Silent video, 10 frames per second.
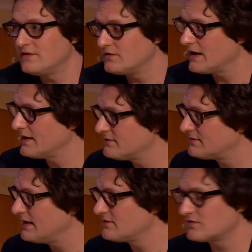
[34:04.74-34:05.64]
United
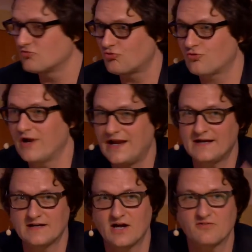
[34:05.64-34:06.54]
States can train
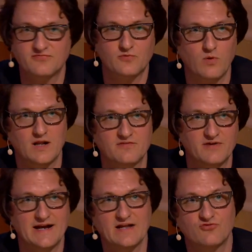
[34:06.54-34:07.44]
enough
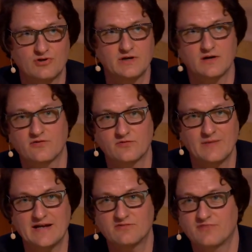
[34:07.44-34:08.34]
qualified engineers and
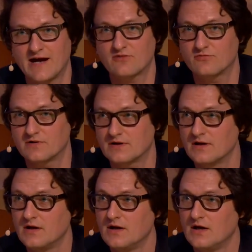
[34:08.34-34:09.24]
manufacturing
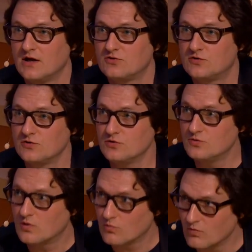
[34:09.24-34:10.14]

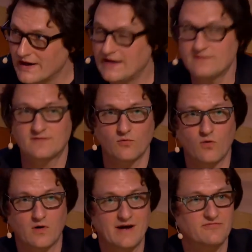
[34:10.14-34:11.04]
to raise the
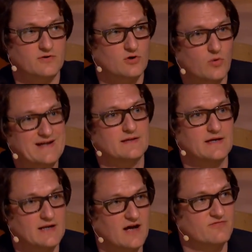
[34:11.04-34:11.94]
war effort quickly
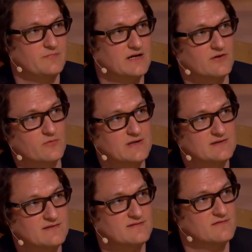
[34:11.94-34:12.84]
enough, because we had
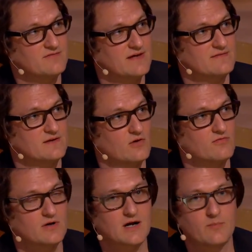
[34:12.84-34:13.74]
disinvested
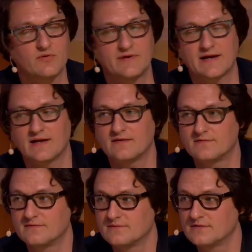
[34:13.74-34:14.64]
over a couple decades.